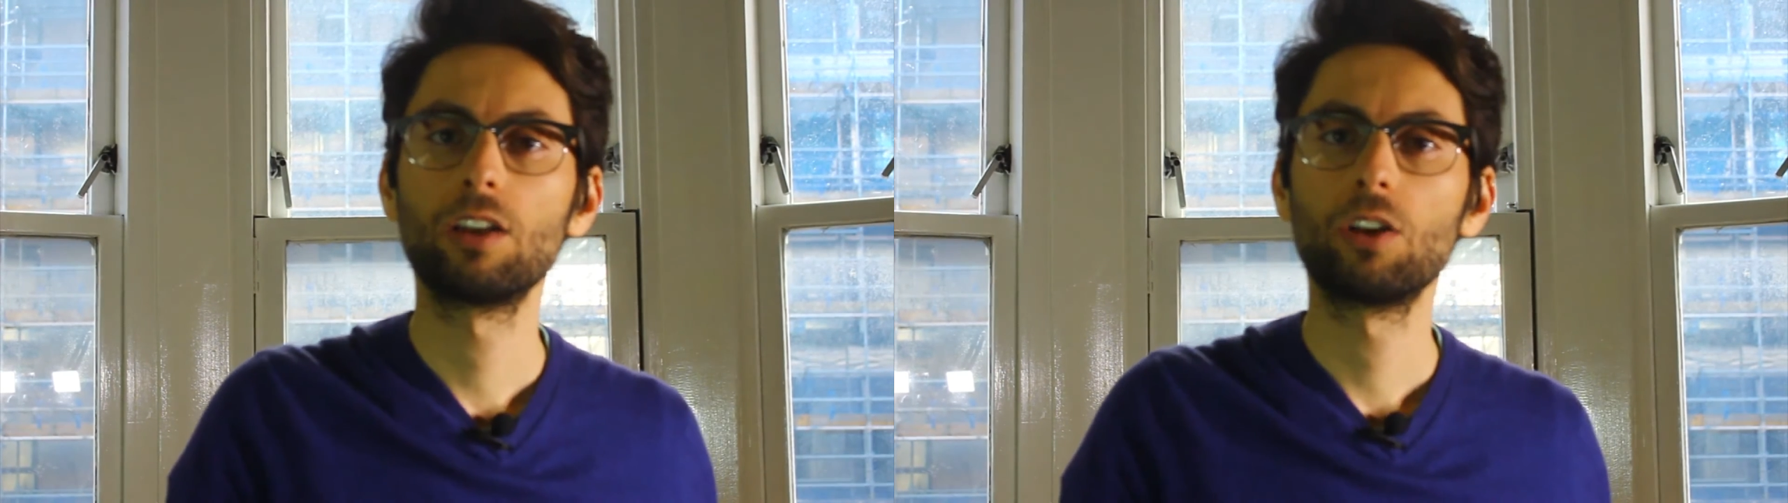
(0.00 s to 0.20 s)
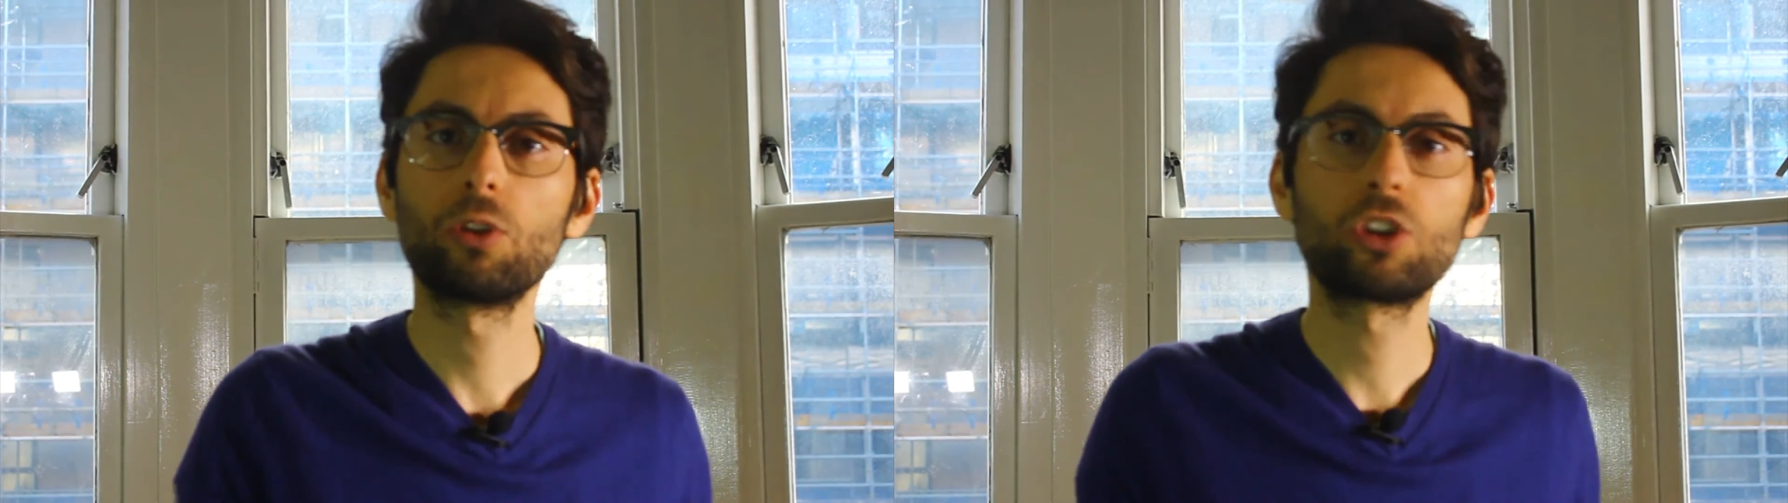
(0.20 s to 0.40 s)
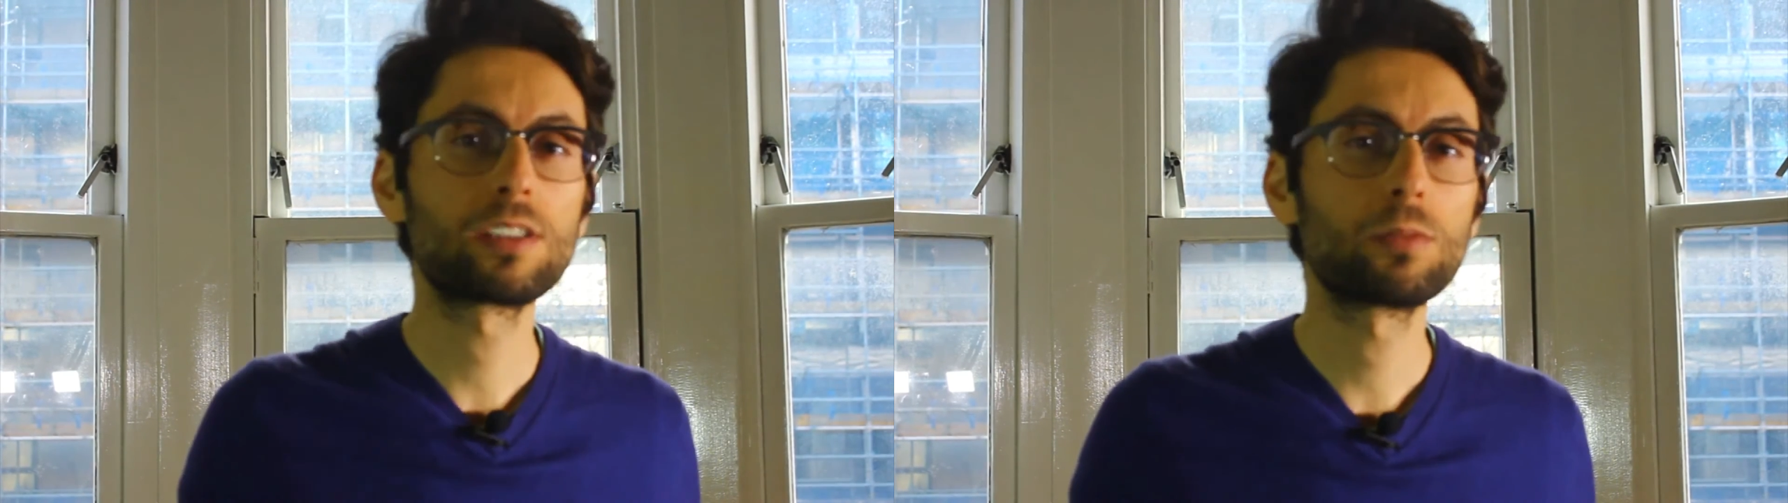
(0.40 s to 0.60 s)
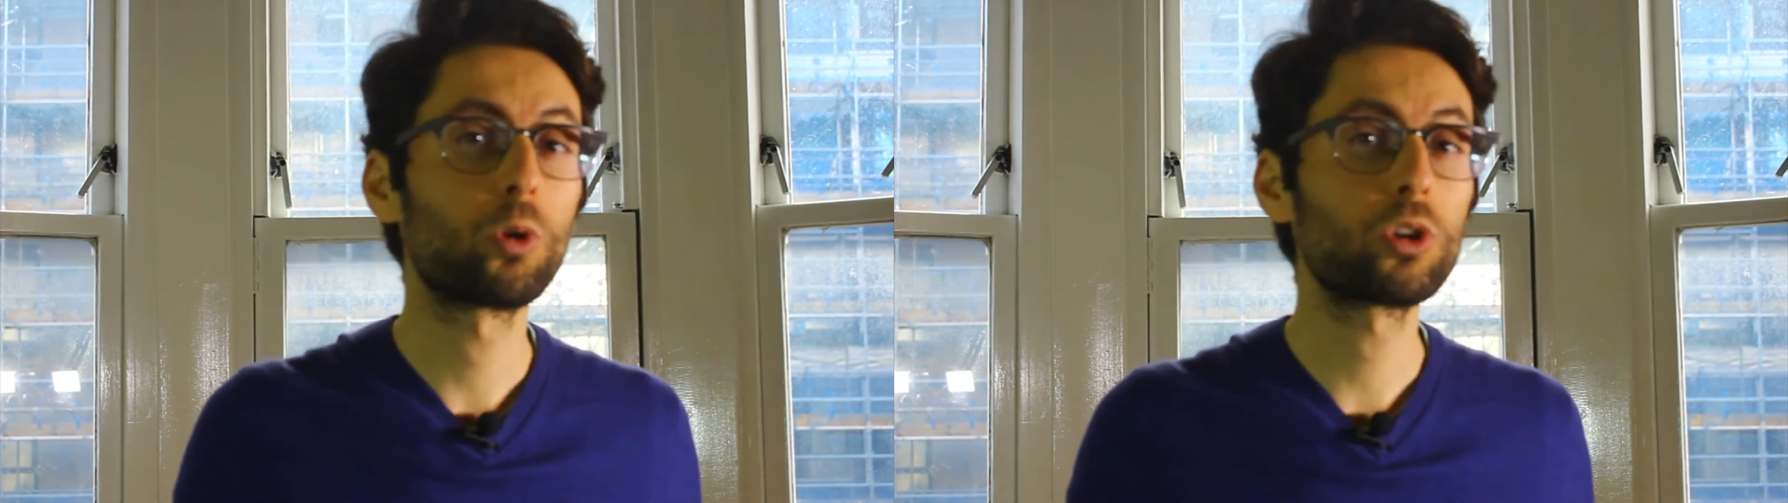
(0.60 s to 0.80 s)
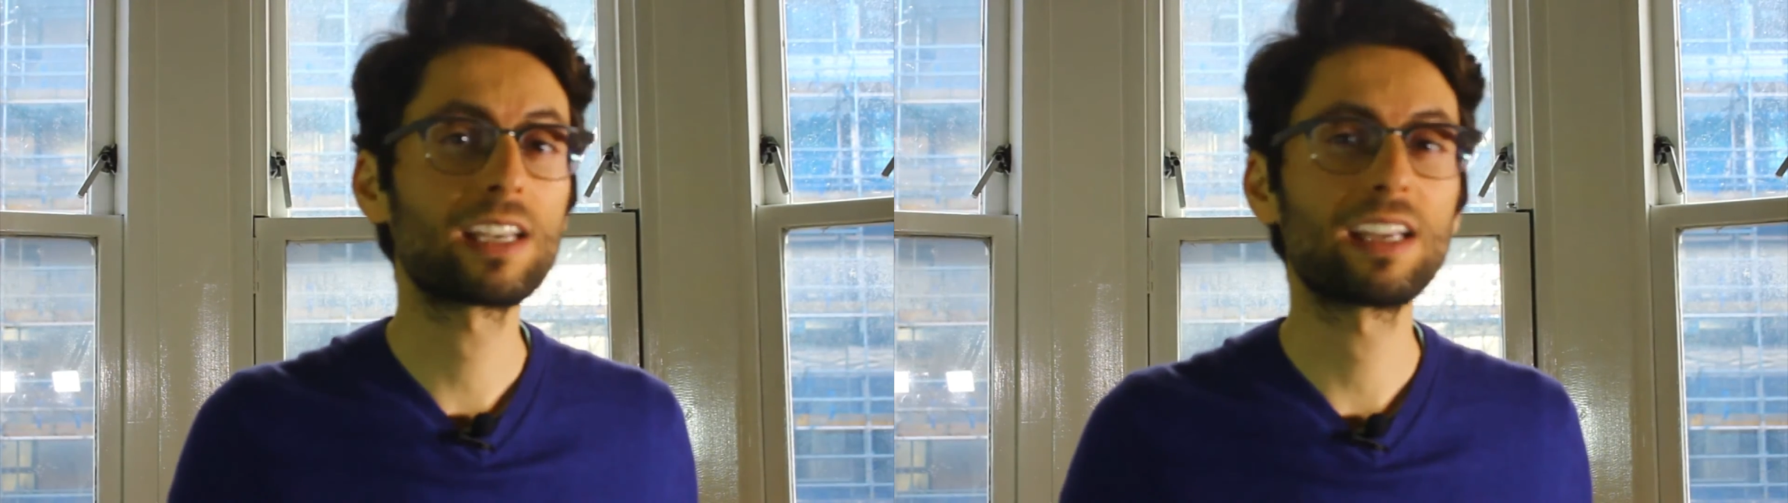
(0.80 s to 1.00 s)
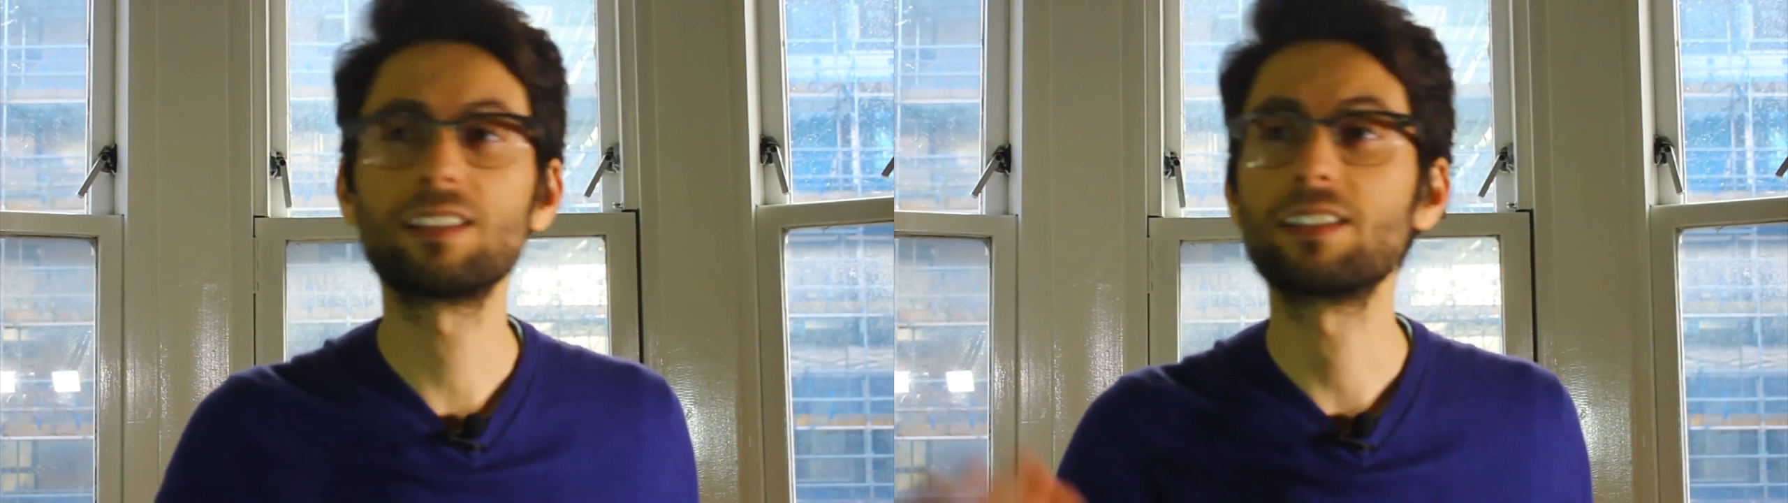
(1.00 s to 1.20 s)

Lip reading: which is in most cases